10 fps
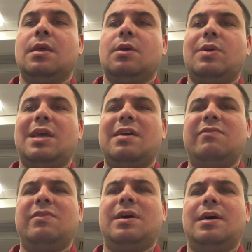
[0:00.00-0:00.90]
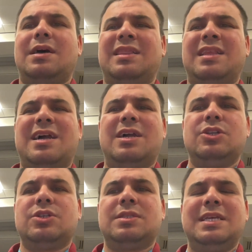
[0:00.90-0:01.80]
We have a
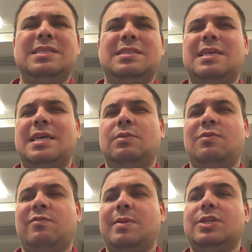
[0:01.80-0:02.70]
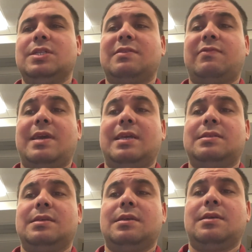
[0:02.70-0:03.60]
large data set with patients
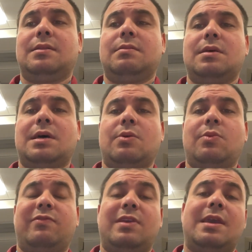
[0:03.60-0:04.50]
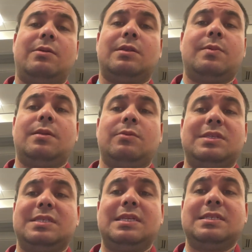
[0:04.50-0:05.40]
affected with inherited retinal
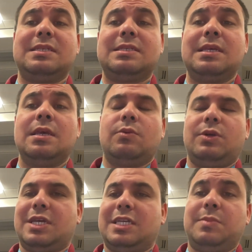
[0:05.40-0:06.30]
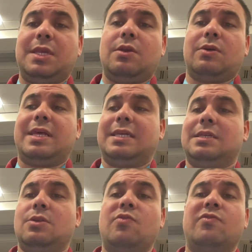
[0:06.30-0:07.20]
diseases, which has been
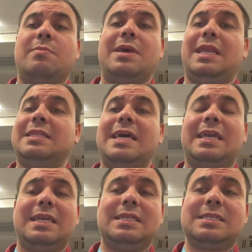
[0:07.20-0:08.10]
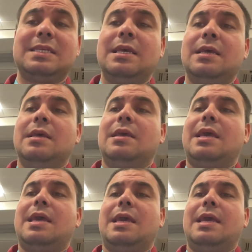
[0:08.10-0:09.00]
collected over many decades.
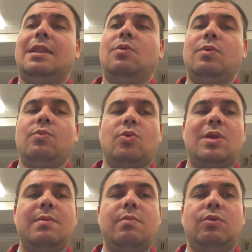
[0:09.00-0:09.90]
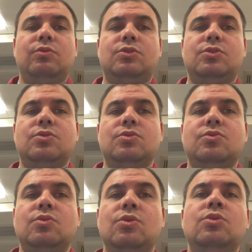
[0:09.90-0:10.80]
And we were able
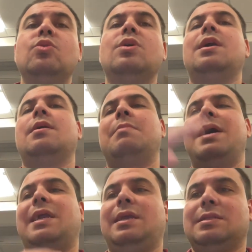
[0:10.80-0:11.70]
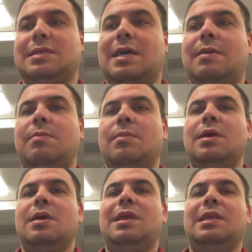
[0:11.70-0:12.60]
to look back in time
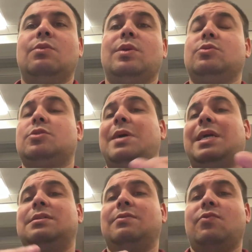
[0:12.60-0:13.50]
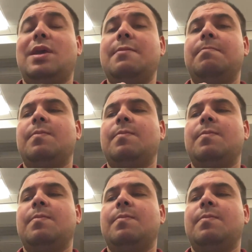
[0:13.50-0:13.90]
in a retrospective way.